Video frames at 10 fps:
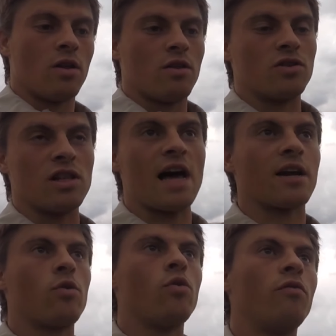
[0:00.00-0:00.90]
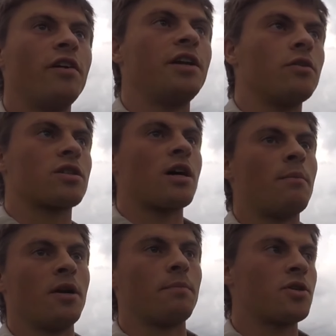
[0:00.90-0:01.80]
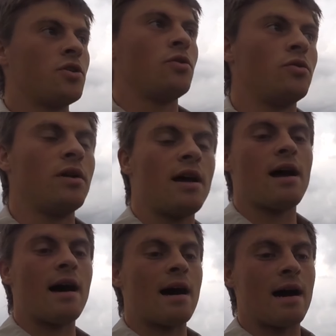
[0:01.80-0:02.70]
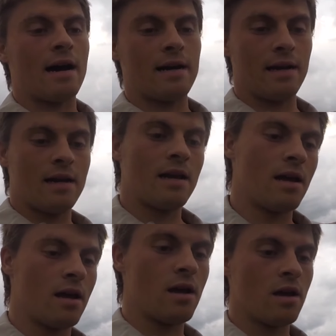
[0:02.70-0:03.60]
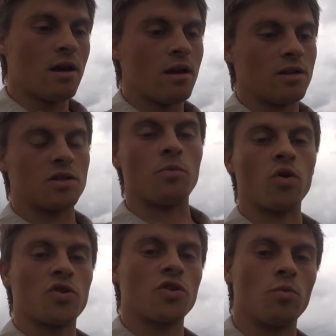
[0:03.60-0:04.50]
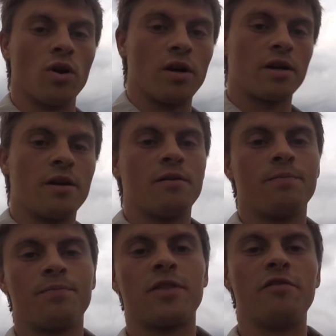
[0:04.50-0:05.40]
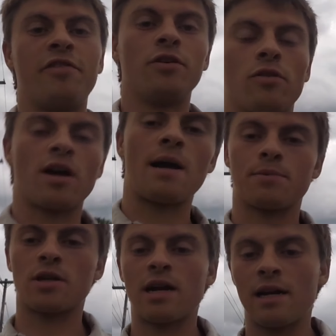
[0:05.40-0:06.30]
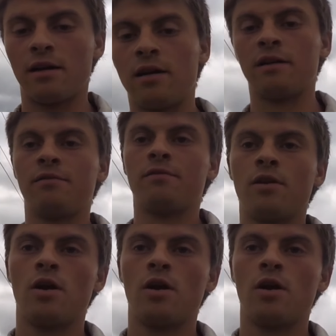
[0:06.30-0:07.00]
There's a lot of cool videos coming up soon on some orchard work. The field crops are kind of done